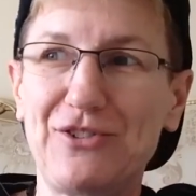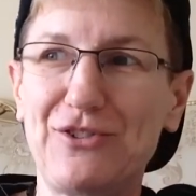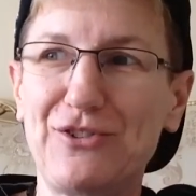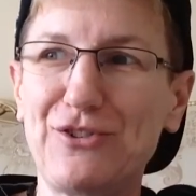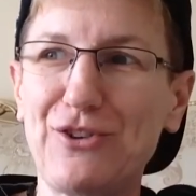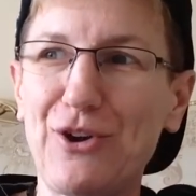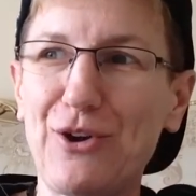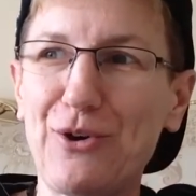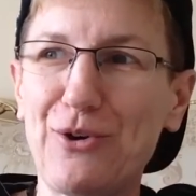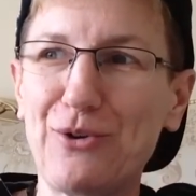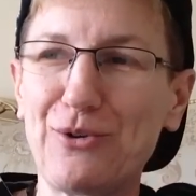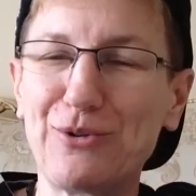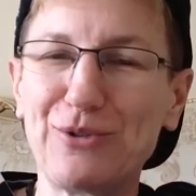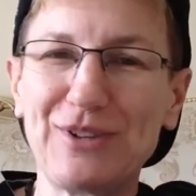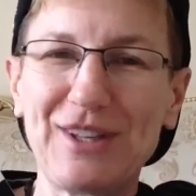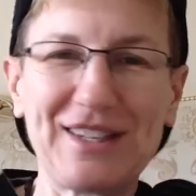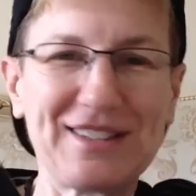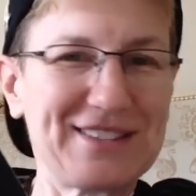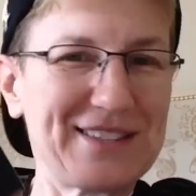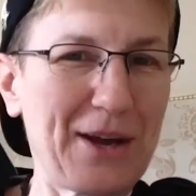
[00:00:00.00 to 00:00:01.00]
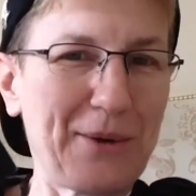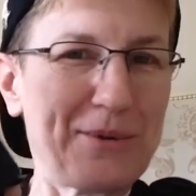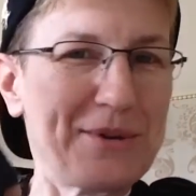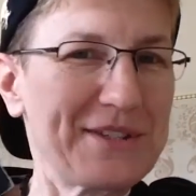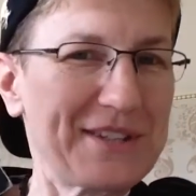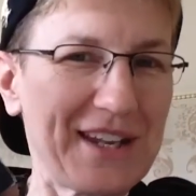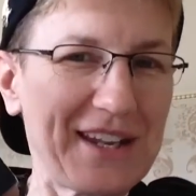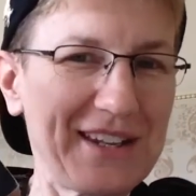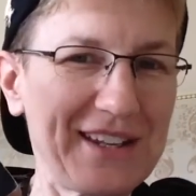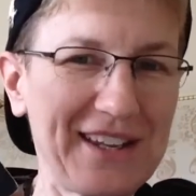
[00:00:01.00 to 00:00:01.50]
So yes, now we
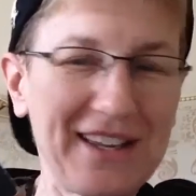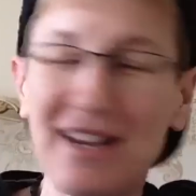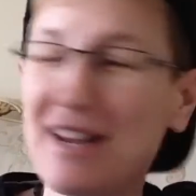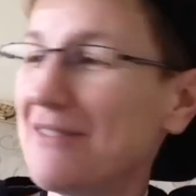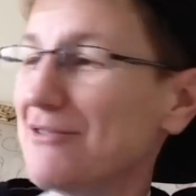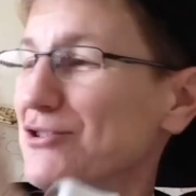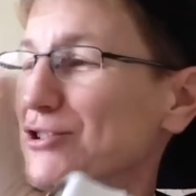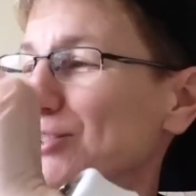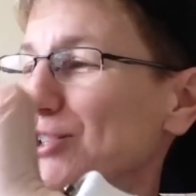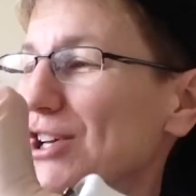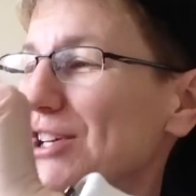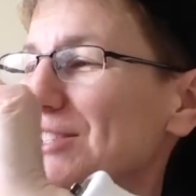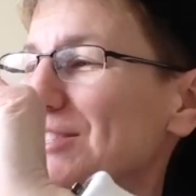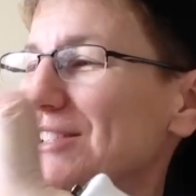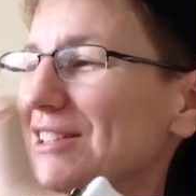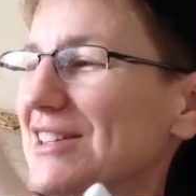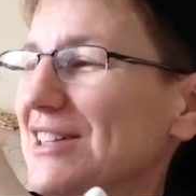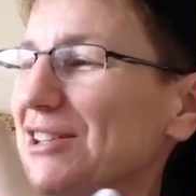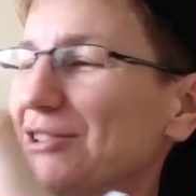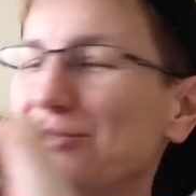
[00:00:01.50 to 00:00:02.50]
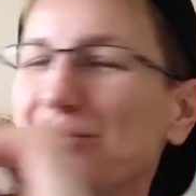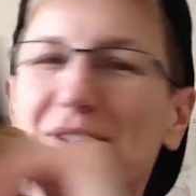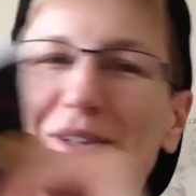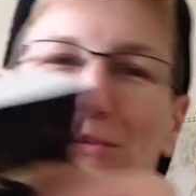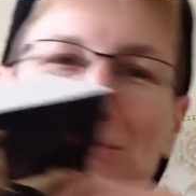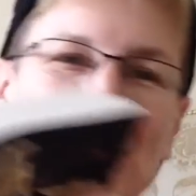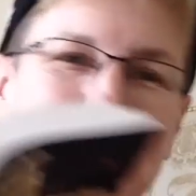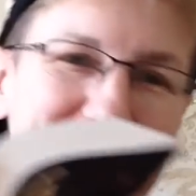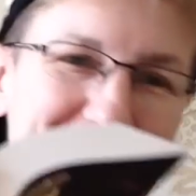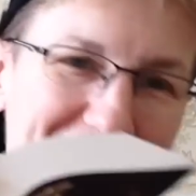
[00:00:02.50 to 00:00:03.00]
suddenly, and I've just literally
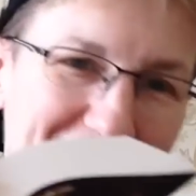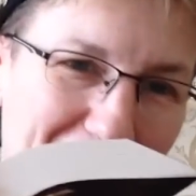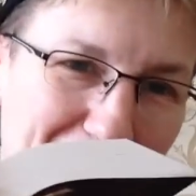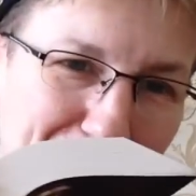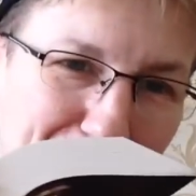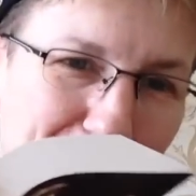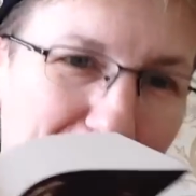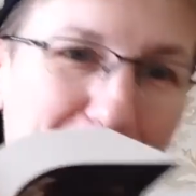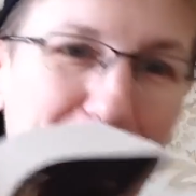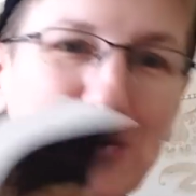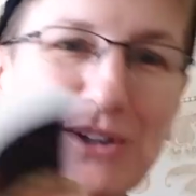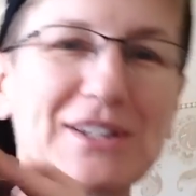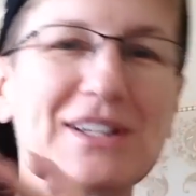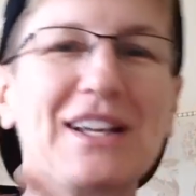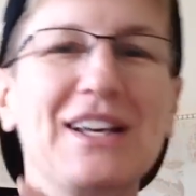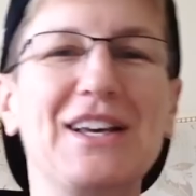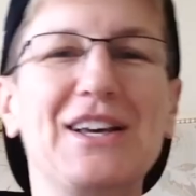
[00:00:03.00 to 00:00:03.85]
reached that part.